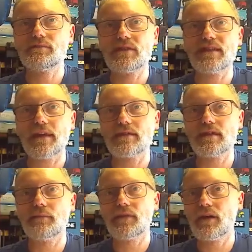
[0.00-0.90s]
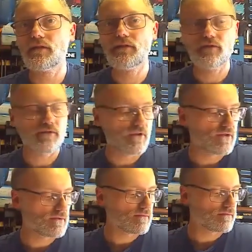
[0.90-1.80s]
is my second attempt. Had a
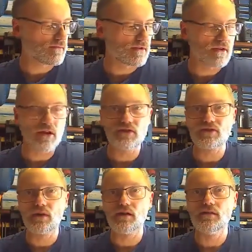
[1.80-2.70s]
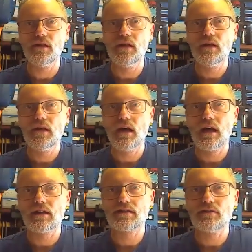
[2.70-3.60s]
first one, didn't go so well.
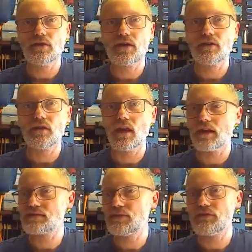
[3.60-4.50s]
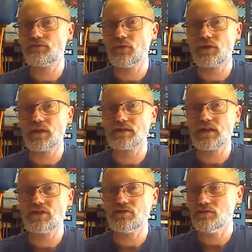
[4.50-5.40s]
Still working on the last bit of
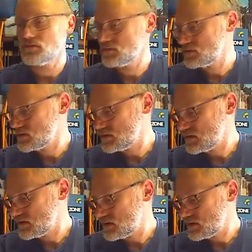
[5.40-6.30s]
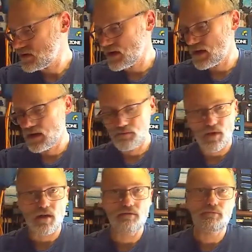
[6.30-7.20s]
reorganization.
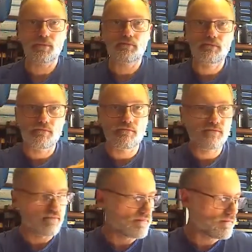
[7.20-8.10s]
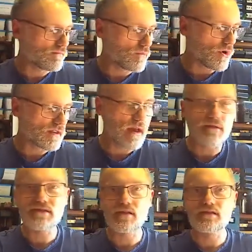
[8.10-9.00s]
I've worked out
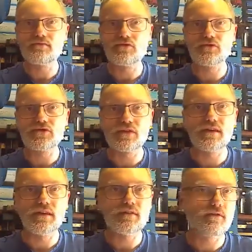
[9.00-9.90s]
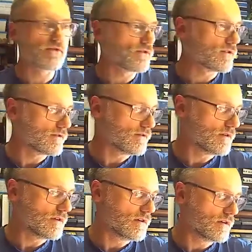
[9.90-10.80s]
the size of drills I need for
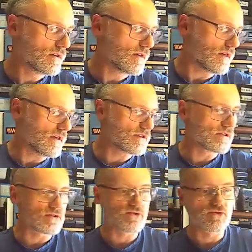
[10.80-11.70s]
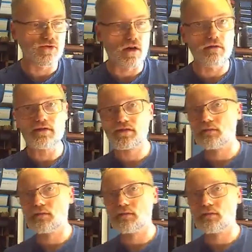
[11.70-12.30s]
each of the screwdrivers that